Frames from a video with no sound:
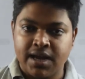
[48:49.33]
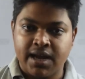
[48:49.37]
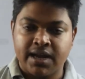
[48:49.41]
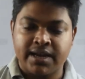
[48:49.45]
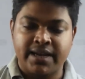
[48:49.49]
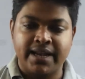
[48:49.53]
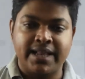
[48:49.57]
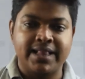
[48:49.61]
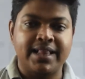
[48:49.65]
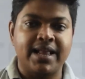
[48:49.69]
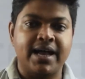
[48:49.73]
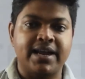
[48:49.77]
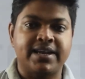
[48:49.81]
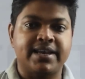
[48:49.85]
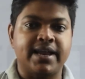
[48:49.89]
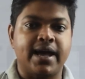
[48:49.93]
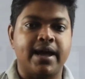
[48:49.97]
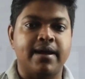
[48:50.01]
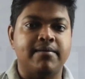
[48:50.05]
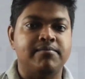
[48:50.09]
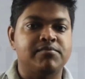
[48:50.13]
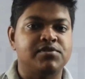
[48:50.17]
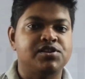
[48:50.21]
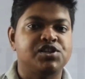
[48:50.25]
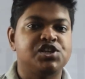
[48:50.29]
Till that
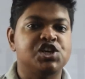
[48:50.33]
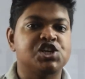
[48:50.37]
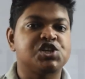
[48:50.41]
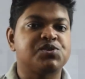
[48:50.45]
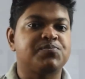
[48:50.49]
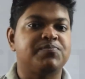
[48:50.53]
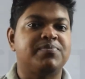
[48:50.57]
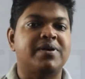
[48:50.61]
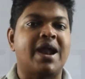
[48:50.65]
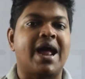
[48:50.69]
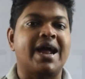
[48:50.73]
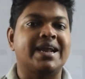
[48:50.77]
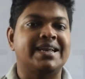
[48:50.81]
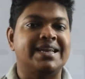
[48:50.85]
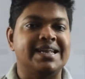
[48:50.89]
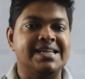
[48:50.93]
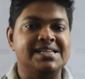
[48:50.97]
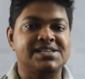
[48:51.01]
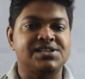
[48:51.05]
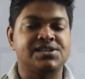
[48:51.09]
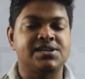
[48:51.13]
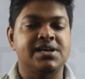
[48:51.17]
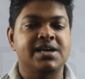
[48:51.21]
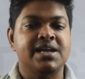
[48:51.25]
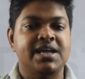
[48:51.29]
time, just
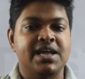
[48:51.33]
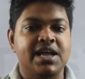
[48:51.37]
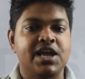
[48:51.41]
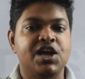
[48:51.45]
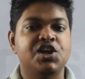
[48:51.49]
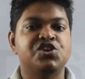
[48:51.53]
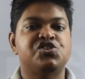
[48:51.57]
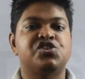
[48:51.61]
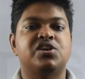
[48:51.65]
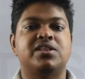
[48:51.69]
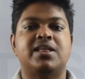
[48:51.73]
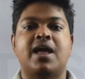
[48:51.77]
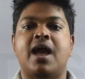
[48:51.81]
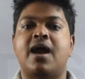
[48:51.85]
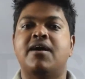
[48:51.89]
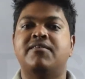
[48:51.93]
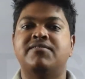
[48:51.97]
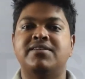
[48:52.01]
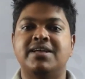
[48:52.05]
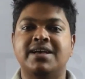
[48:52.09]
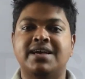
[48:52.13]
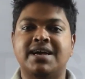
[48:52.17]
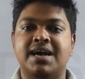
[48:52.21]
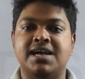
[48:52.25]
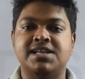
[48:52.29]
practice each and
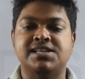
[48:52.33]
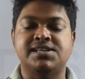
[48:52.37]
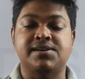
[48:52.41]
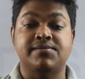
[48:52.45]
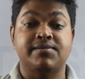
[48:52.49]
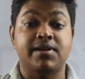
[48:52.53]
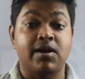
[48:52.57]
every concept.